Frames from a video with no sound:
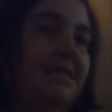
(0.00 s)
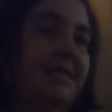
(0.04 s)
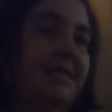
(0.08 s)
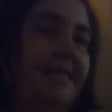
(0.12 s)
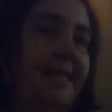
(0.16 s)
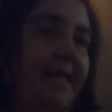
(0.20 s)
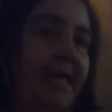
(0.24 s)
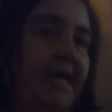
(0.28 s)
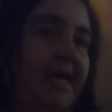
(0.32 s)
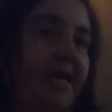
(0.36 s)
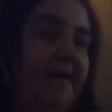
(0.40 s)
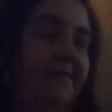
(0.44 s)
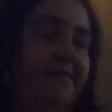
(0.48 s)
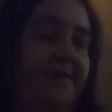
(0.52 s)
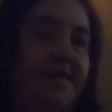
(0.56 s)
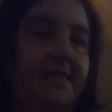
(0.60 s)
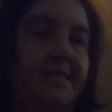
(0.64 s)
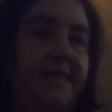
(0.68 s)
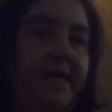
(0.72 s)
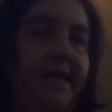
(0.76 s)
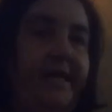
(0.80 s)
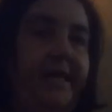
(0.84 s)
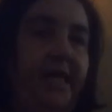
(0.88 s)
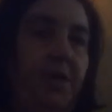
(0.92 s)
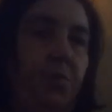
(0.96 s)
sleeve
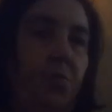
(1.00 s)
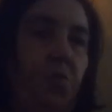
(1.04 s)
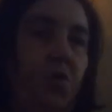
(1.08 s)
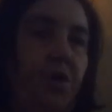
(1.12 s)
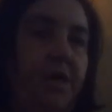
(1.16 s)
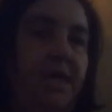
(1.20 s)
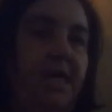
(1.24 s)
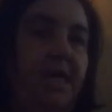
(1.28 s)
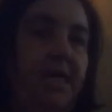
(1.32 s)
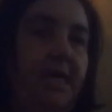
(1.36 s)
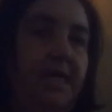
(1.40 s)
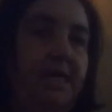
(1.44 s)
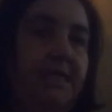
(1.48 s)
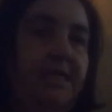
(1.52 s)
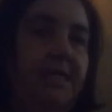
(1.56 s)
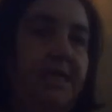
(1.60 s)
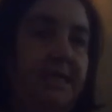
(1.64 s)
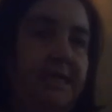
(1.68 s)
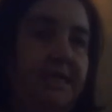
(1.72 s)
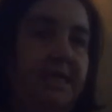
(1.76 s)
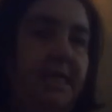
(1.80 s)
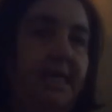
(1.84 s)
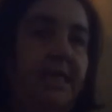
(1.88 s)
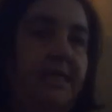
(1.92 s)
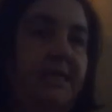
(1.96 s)
exactly what he is. He
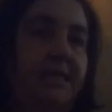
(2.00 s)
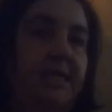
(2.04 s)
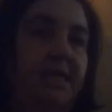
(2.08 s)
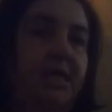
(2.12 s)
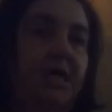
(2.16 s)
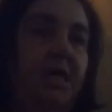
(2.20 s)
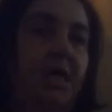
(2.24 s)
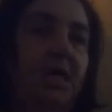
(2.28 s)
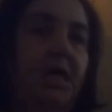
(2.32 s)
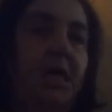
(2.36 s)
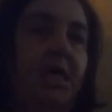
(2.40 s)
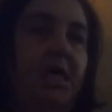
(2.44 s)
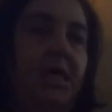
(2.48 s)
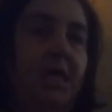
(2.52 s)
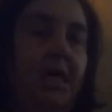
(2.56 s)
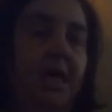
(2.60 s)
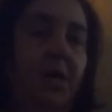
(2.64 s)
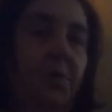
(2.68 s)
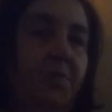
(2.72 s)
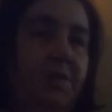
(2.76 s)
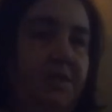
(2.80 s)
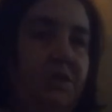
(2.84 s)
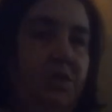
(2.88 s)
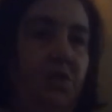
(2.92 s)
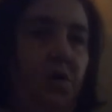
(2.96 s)
says he
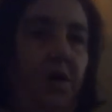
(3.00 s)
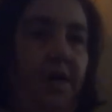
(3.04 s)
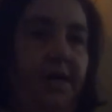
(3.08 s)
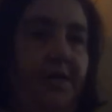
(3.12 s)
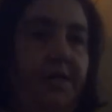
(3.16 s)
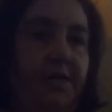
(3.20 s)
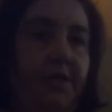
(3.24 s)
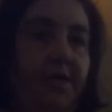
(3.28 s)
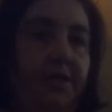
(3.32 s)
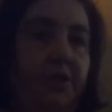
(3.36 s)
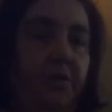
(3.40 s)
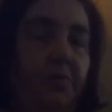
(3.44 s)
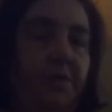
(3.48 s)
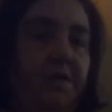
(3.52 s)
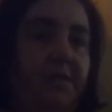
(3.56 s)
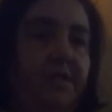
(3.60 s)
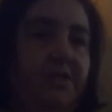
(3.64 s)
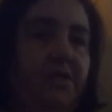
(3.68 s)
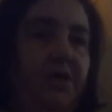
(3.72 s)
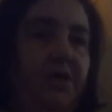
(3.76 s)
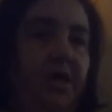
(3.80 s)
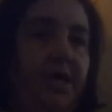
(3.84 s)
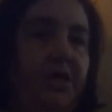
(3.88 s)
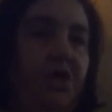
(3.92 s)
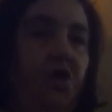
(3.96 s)
was diagnosed with
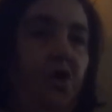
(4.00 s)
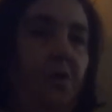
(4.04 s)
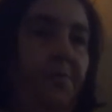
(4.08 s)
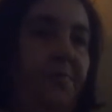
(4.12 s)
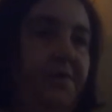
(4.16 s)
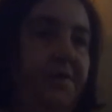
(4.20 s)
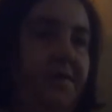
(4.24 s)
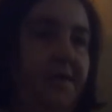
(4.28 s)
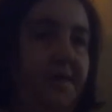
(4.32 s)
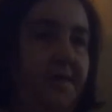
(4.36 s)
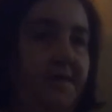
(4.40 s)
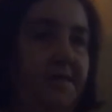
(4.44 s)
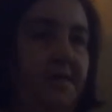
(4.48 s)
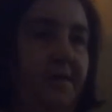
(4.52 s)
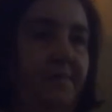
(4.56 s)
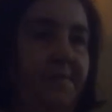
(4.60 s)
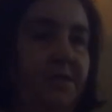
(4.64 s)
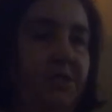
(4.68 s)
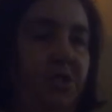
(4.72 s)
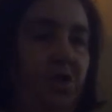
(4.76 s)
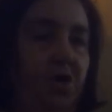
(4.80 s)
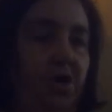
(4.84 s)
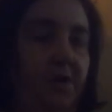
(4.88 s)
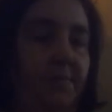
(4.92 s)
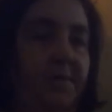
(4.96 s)
psychopathy
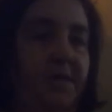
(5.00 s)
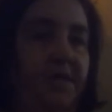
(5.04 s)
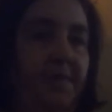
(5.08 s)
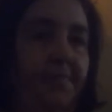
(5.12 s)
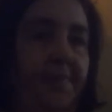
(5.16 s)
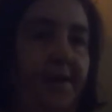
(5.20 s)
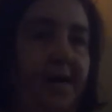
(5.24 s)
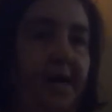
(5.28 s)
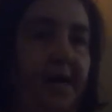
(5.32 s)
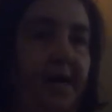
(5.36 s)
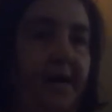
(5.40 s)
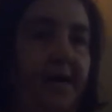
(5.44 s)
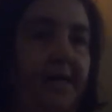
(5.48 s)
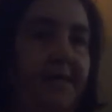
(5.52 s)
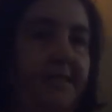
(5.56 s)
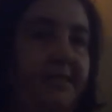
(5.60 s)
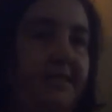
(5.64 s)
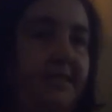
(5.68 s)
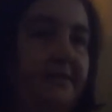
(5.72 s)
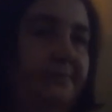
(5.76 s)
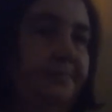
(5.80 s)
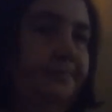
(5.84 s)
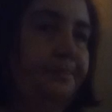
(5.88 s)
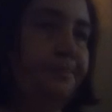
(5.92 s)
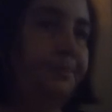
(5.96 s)
sometime in the
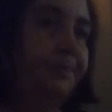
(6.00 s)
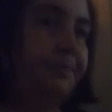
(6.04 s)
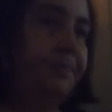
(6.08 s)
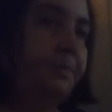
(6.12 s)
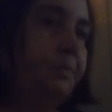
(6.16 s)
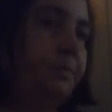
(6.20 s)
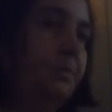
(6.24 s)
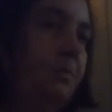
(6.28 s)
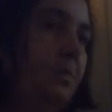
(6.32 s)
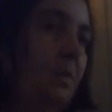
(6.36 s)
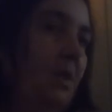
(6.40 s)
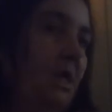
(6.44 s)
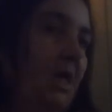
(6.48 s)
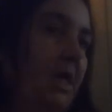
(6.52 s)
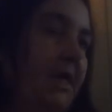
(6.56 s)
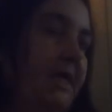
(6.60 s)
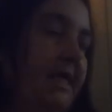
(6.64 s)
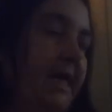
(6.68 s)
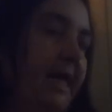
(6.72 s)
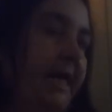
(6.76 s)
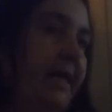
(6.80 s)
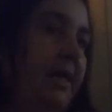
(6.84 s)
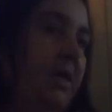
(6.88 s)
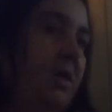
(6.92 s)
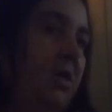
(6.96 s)
past.
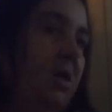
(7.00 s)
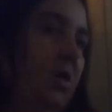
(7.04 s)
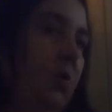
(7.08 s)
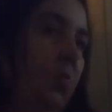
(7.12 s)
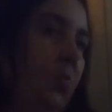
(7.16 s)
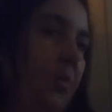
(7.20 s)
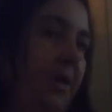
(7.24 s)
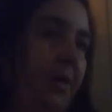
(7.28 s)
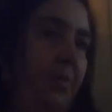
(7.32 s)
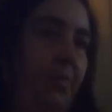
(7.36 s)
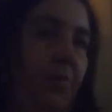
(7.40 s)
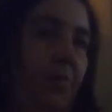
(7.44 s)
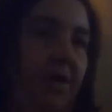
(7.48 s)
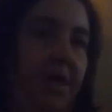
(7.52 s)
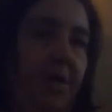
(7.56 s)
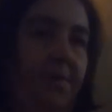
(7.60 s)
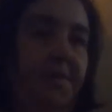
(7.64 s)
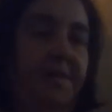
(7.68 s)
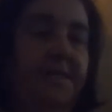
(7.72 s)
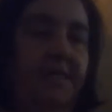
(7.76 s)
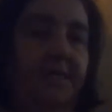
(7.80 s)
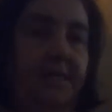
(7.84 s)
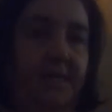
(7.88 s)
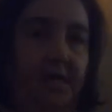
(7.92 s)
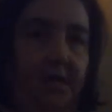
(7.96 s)
Okay, when he
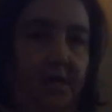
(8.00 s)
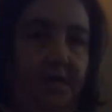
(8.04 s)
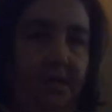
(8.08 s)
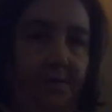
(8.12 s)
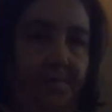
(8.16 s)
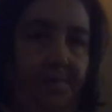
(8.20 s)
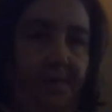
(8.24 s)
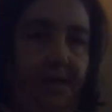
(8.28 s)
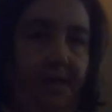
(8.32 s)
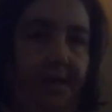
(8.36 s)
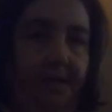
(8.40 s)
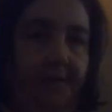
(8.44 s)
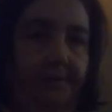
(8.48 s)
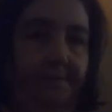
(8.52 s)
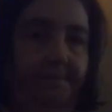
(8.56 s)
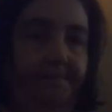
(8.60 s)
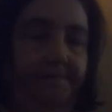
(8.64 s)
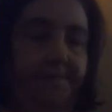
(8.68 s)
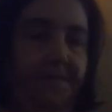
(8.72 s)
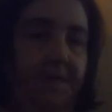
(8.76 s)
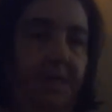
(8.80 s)
was a young man,